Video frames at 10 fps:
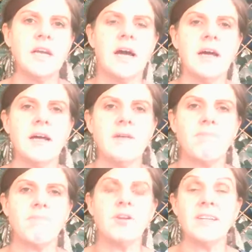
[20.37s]
are
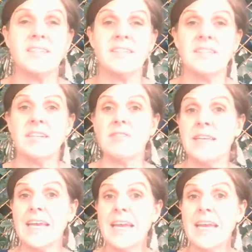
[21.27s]
not necessarily
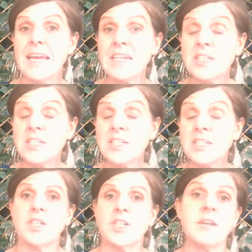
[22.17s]
experts. It's
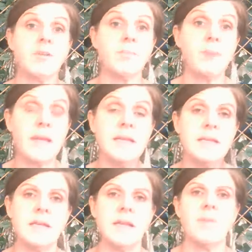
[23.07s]
just their
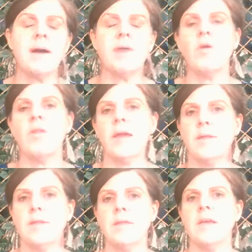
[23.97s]
opinion about what they
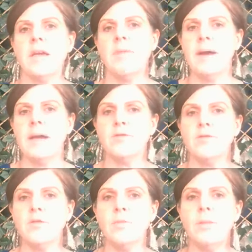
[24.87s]
think about your
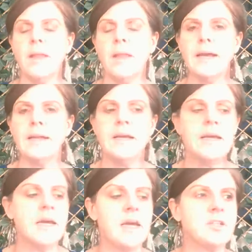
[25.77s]
floor plan.
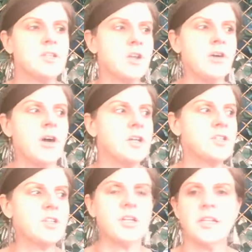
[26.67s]
And so I
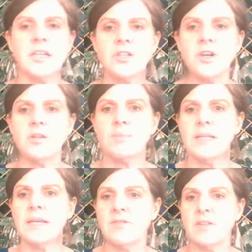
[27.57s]
certainly don't
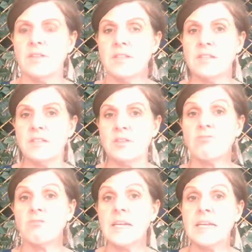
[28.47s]
believe that this is a
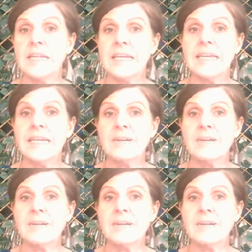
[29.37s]
really